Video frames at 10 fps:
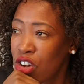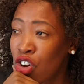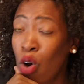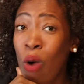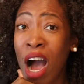
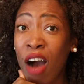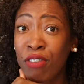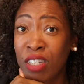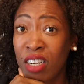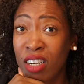go
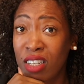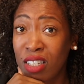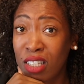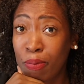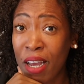after
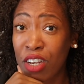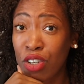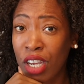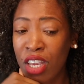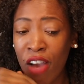Spanish,
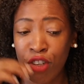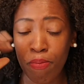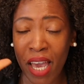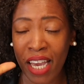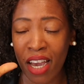okay? You have to
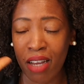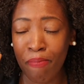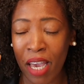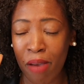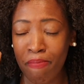make
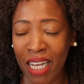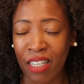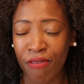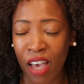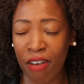a
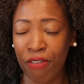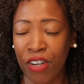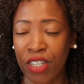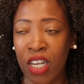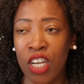massive
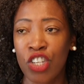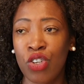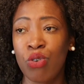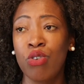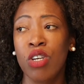effort
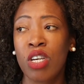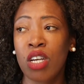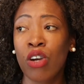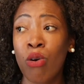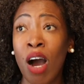to
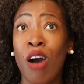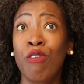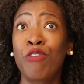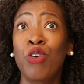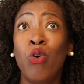go out
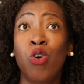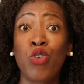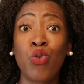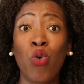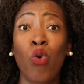of
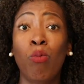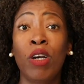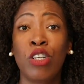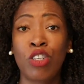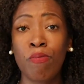your
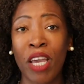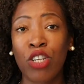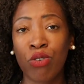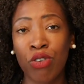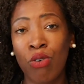norm to
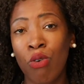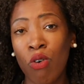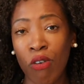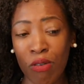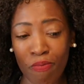make sure
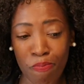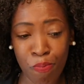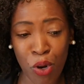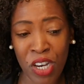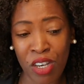you're
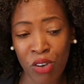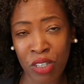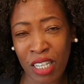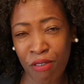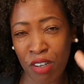putting
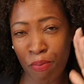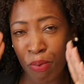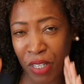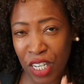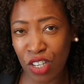yourself in a
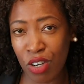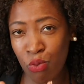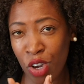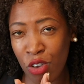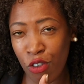
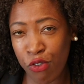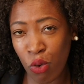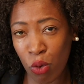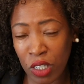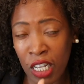position where you're
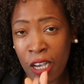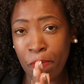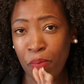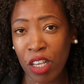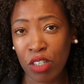forced
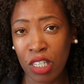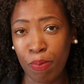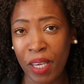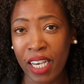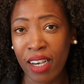to
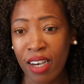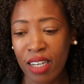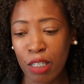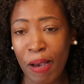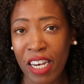speak
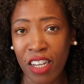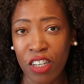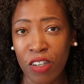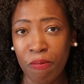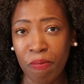
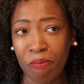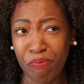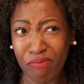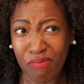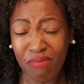Spanish.
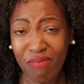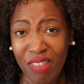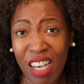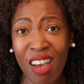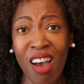
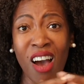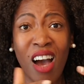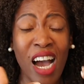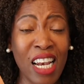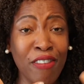
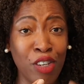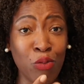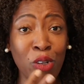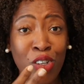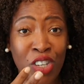I lived
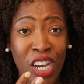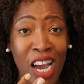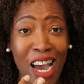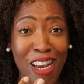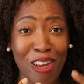in
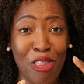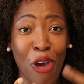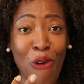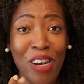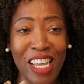Wiltshire, and the
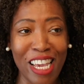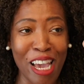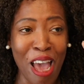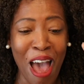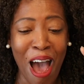only